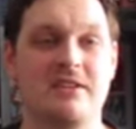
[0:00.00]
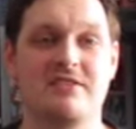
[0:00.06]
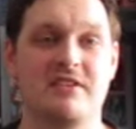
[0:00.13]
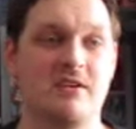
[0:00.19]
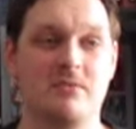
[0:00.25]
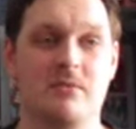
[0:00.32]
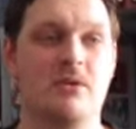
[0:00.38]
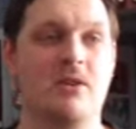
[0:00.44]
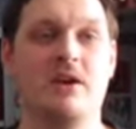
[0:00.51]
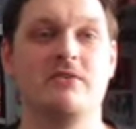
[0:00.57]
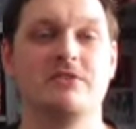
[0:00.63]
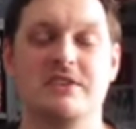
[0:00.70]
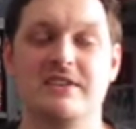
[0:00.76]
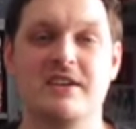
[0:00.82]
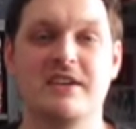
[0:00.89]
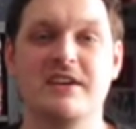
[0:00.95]
It's like, well, they
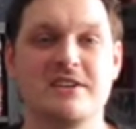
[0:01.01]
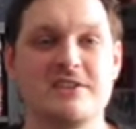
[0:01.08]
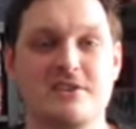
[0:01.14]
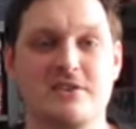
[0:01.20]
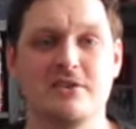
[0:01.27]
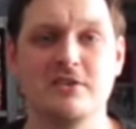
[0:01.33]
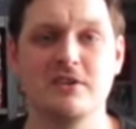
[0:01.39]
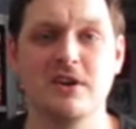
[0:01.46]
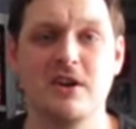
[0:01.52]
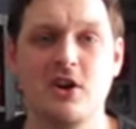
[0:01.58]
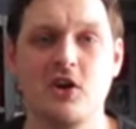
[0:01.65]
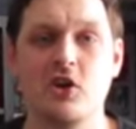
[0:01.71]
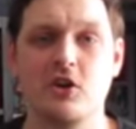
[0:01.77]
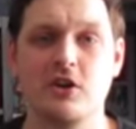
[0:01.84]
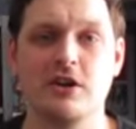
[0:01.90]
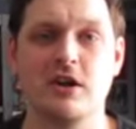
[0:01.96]
obviously think it's good
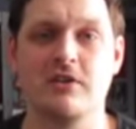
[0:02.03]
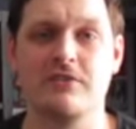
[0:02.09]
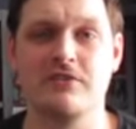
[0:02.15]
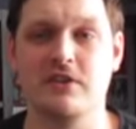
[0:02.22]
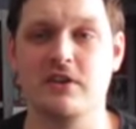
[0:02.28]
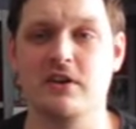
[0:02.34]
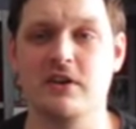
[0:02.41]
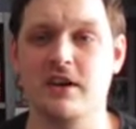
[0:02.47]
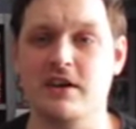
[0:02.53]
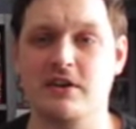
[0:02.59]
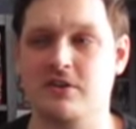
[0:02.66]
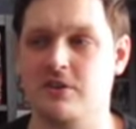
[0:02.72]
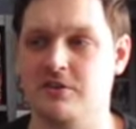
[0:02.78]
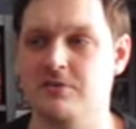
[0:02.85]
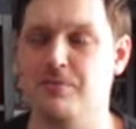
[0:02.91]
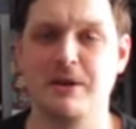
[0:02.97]
enough that it
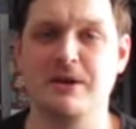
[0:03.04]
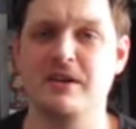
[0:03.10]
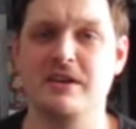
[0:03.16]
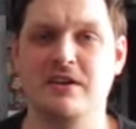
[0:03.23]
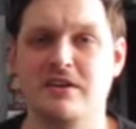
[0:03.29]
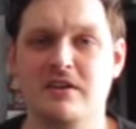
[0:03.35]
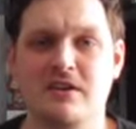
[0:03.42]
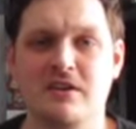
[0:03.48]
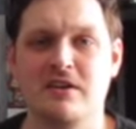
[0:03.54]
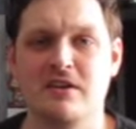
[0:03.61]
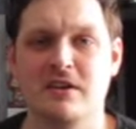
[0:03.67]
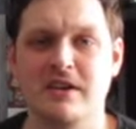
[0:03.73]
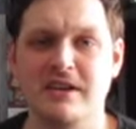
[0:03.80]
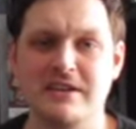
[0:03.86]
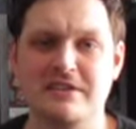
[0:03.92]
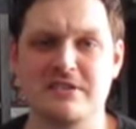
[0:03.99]
could be
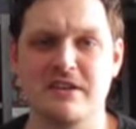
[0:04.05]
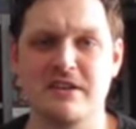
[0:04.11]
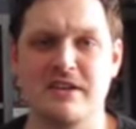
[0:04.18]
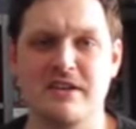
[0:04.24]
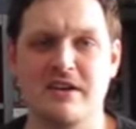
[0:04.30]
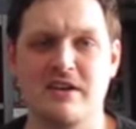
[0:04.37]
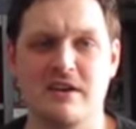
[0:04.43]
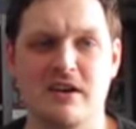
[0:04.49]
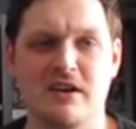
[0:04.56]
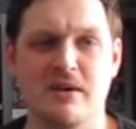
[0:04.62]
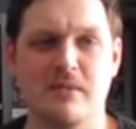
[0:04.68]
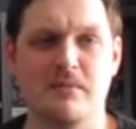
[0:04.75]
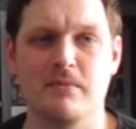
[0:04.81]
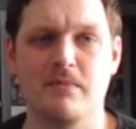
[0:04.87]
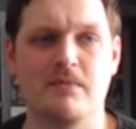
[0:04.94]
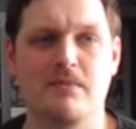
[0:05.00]
easily,
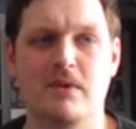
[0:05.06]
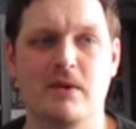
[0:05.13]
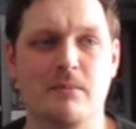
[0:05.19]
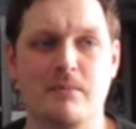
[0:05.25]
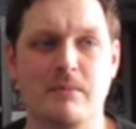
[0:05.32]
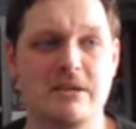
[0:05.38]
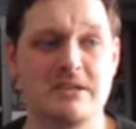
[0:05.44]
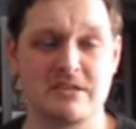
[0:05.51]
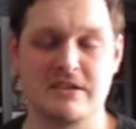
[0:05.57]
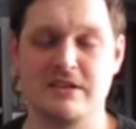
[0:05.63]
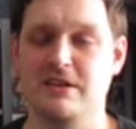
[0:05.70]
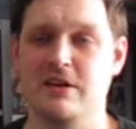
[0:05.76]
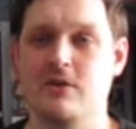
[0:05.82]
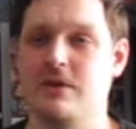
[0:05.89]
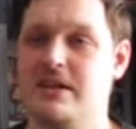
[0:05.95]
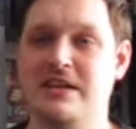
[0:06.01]

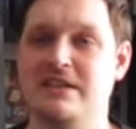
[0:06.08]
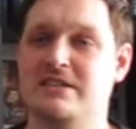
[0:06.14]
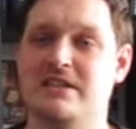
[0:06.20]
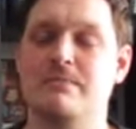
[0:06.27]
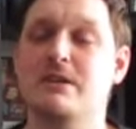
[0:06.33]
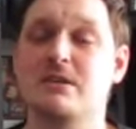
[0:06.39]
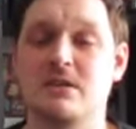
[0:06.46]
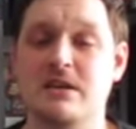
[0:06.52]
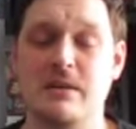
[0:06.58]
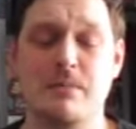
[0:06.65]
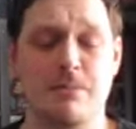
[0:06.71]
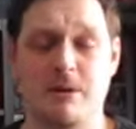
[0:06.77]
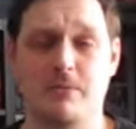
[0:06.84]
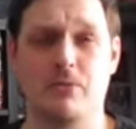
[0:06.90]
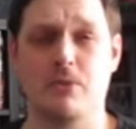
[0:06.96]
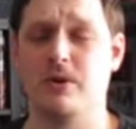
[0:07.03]
it could easily mislead
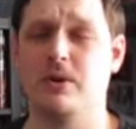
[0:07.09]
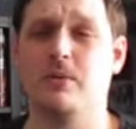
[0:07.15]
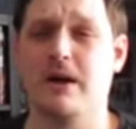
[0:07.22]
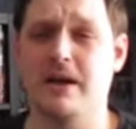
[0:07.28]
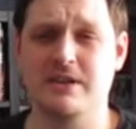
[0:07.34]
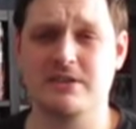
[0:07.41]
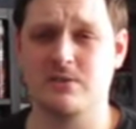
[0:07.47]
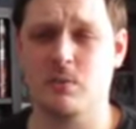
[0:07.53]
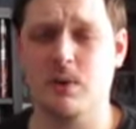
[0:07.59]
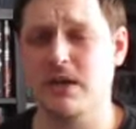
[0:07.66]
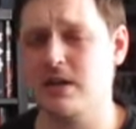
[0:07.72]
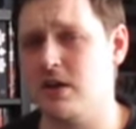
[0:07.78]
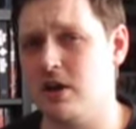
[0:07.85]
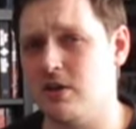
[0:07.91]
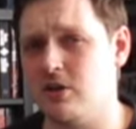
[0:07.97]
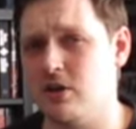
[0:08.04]
people. In a way, it's a
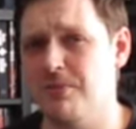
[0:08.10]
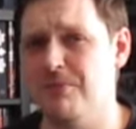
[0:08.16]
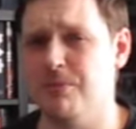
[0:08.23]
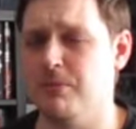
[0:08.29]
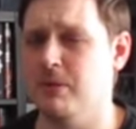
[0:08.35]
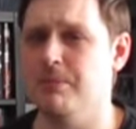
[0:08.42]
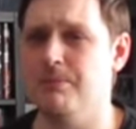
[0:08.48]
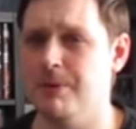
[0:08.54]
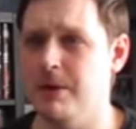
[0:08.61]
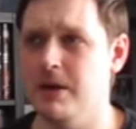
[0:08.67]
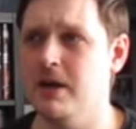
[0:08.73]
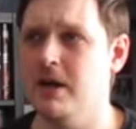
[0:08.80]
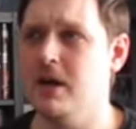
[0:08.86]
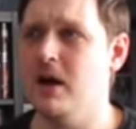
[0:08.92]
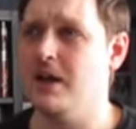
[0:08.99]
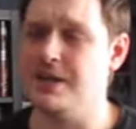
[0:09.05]
weird kind of compliment,
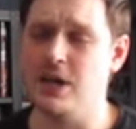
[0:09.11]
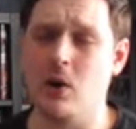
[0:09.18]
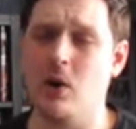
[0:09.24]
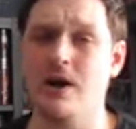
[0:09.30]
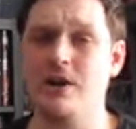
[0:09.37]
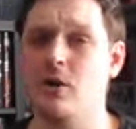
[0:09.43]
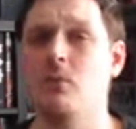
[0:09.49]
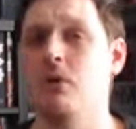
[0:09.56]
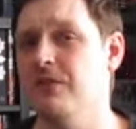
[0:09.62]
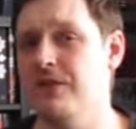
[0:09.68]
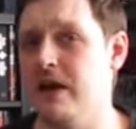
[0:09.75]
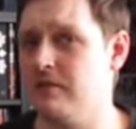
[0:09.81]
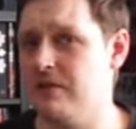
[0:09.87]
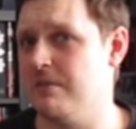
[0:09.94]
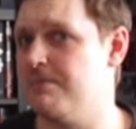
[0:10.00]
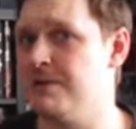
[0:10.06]
but you know, I don't want
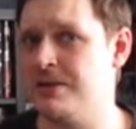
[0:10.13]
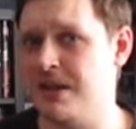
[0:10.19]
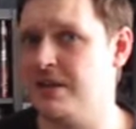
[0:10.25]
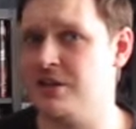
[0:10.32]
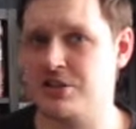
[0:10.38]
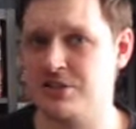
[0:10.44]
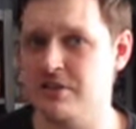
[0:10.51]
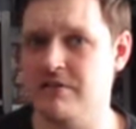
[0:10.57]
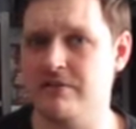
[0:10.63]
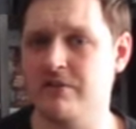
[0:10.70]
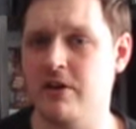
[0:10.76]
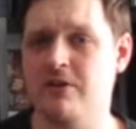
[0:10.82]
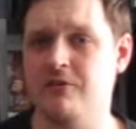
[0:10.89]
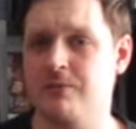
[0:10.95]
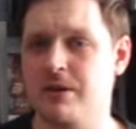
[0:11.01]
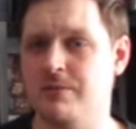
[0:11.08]
that reputation
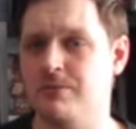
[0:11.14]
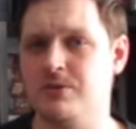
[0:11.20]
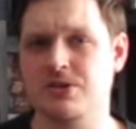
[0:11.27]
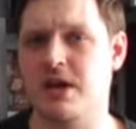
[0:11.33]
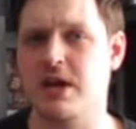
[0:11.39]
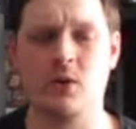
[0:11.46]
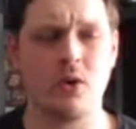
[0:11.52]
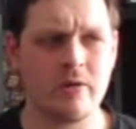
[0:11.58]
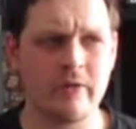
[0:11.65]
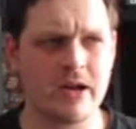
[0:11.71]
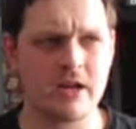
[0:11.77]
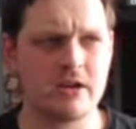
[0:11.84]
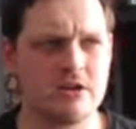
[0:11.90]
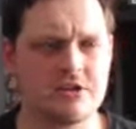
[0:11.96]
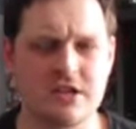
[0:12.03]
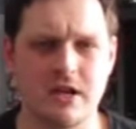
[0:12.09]
of people saying, oh, I
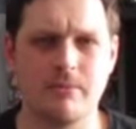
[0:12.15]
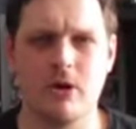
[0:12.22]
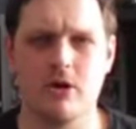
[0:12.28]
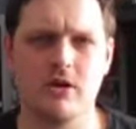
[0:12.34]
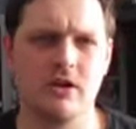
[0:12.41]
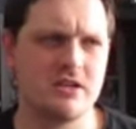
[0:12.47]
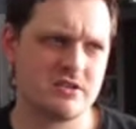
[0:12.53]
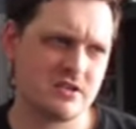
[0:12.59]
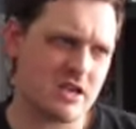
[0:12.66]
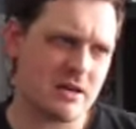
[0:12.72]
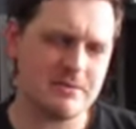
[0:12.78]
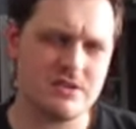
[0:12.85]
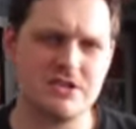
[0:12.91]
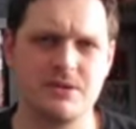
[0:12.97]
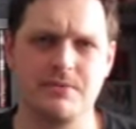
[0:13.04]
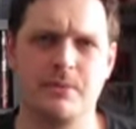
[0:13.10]
recognise that model, it's
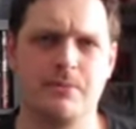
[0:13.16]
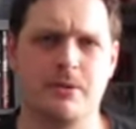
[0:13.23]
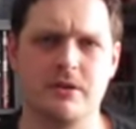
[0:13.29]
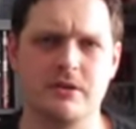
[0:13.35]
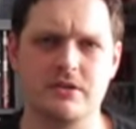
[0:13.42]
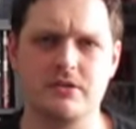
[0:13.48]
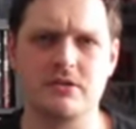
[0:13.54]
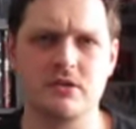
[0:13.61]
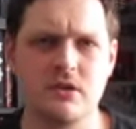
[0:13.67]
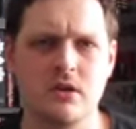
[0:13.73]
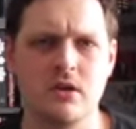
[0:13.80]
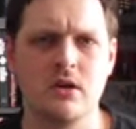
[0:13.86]
CaptainJimiPie's.